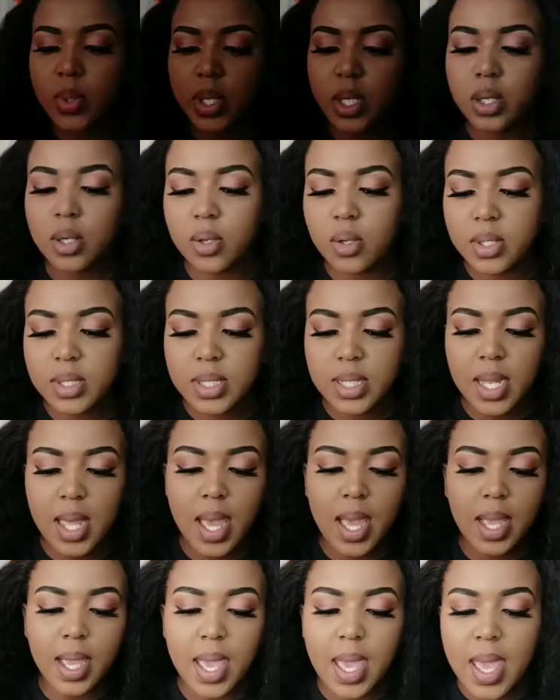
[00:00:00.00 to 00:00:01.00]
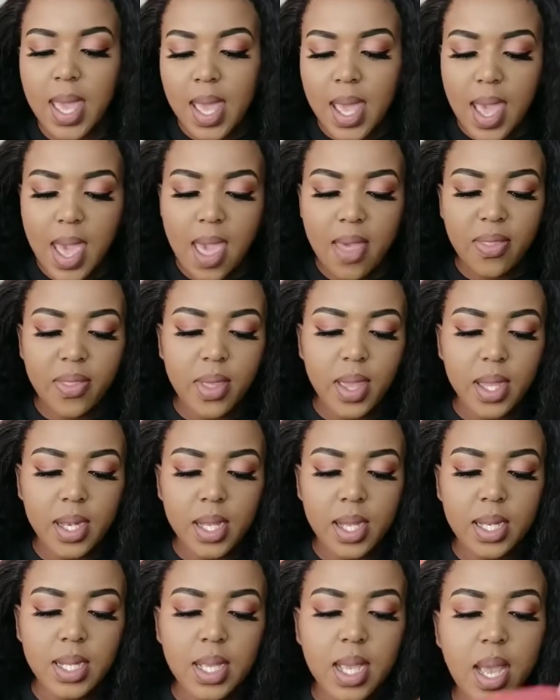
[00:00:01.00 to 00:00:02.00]
it looks like, and then
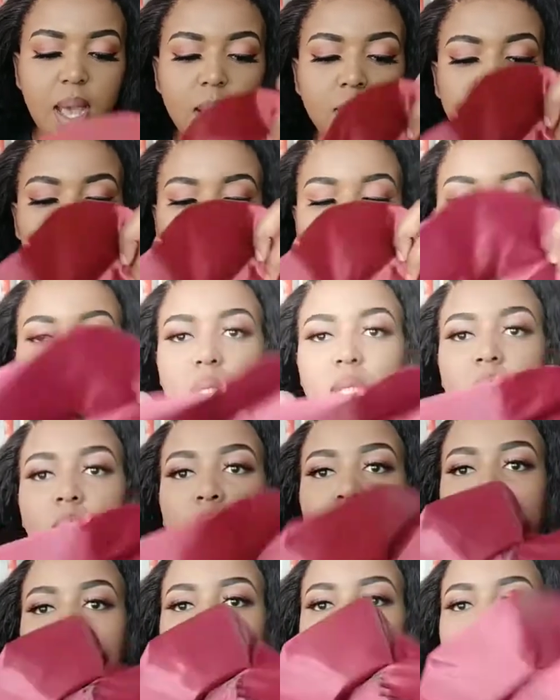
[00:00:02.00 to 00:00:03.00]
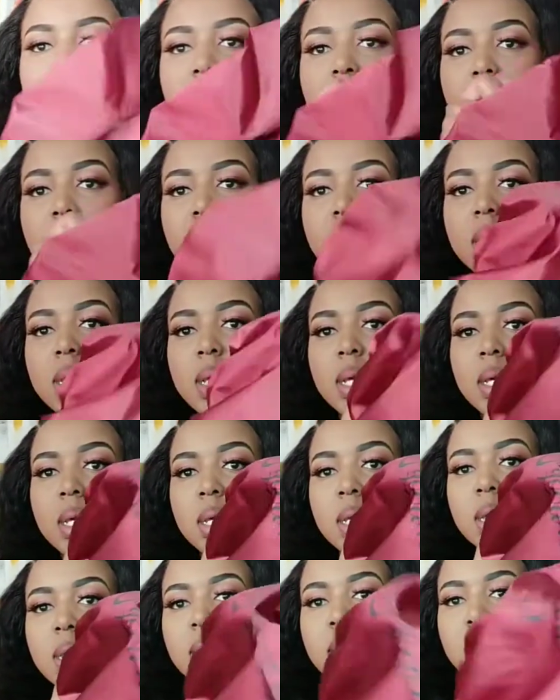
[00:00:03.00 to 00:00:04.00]
it comes with this bonnet.
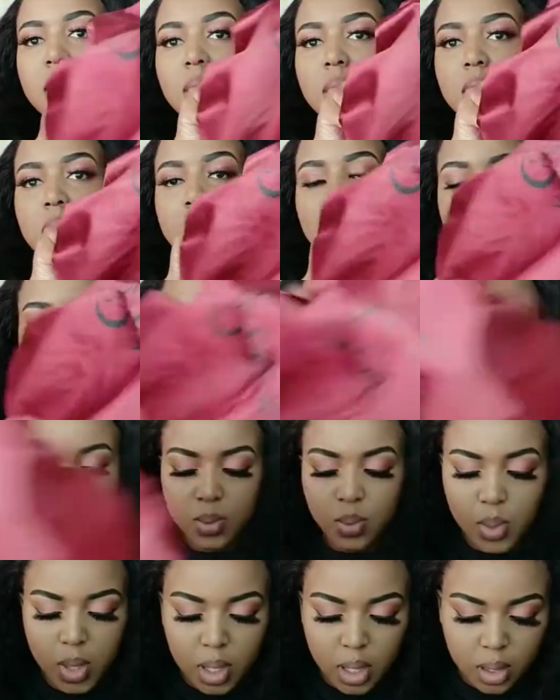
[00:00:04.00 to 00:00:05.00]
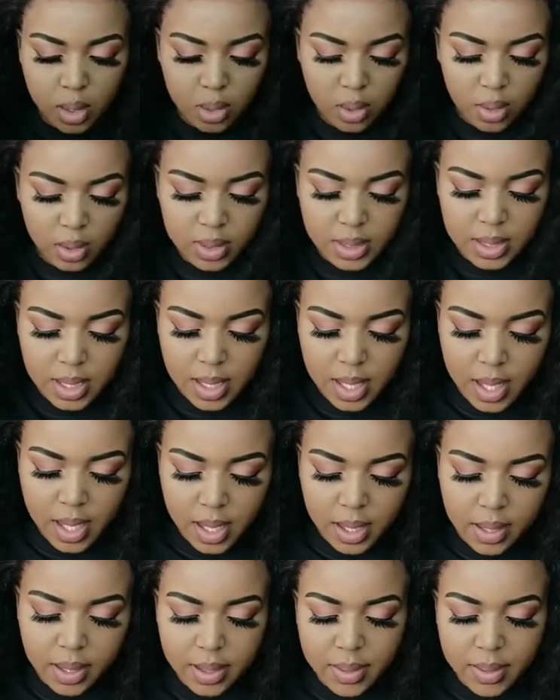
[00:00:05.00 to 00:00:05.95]
That's what it looks like.